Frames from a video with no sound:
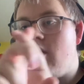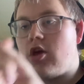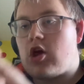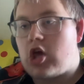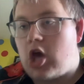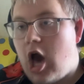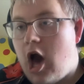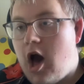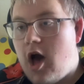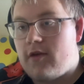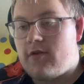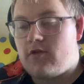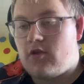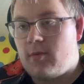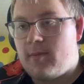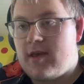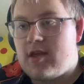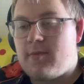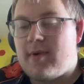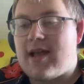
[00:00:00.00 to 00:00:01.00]
Cursed
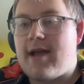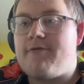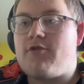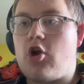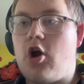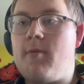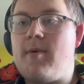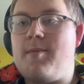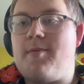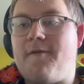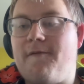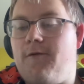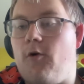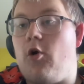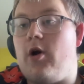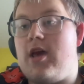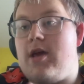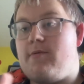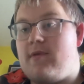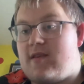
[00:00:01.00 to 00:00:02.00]
Tommy. So we're going to have Tommy
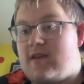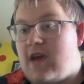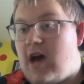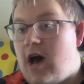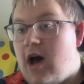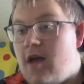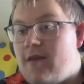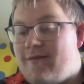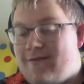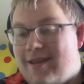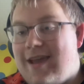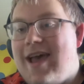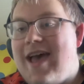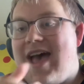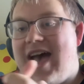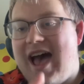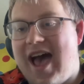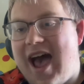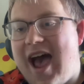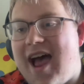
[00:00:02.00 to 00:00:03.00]
before he was cursed,
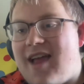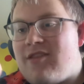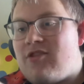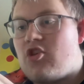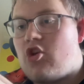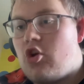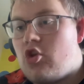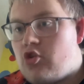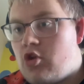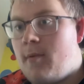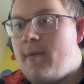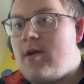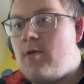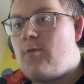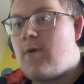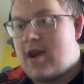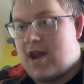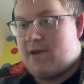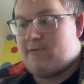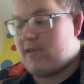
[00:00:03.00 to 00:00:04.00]
and Tommy
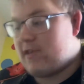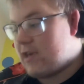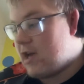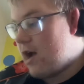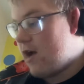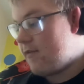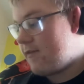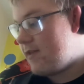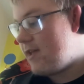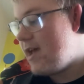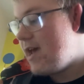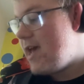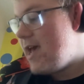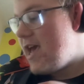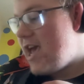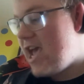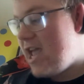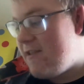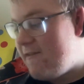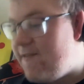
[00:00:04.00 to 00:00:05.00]
when he was cursed.
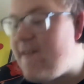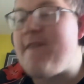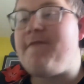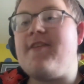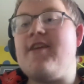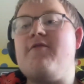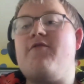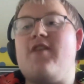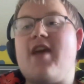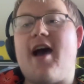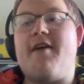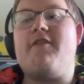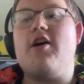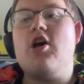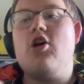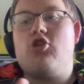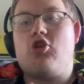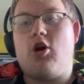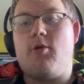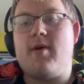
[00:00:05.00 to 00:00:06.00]
In 15th, we have
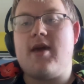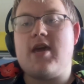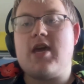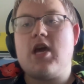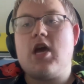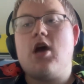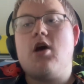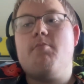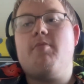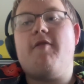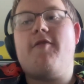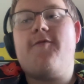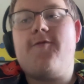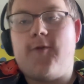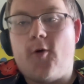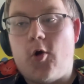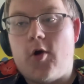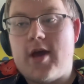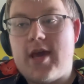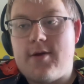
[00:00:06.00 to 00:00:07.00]
Tommy
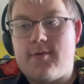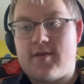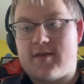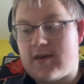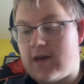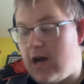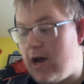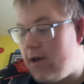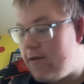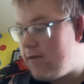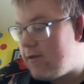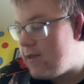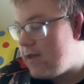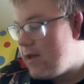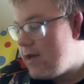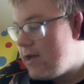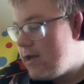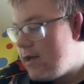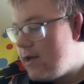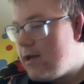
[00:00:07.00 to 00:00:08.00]
before he was cursed.
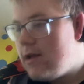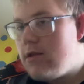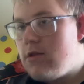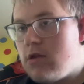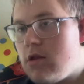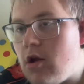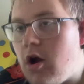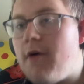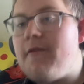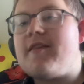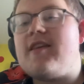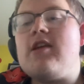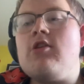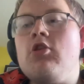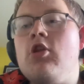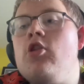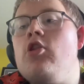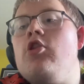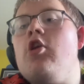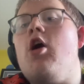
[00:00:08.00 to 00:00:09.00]
Obviously,
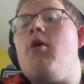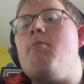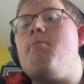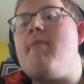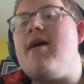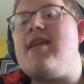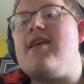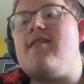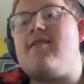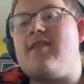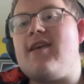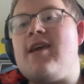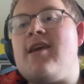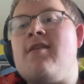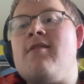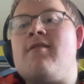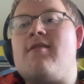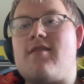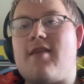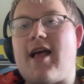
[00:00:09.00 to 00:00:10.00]
not many
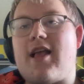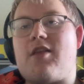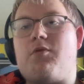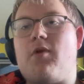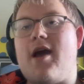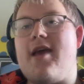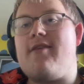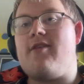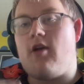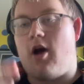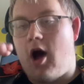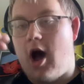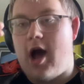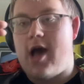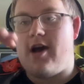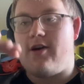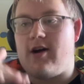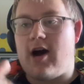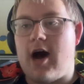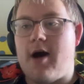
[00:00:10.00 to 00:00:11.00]
scenes, so that's why he's not
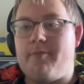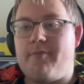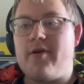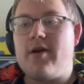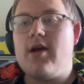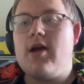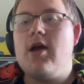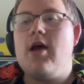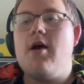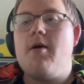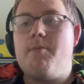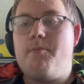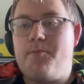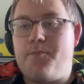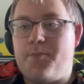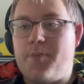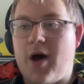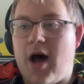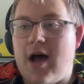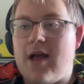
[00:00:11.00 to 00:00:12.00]
higher up.
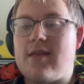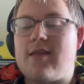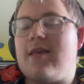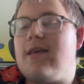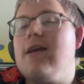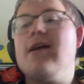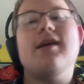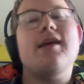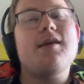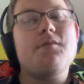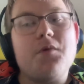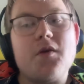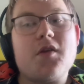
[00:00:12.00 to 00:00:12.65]
But he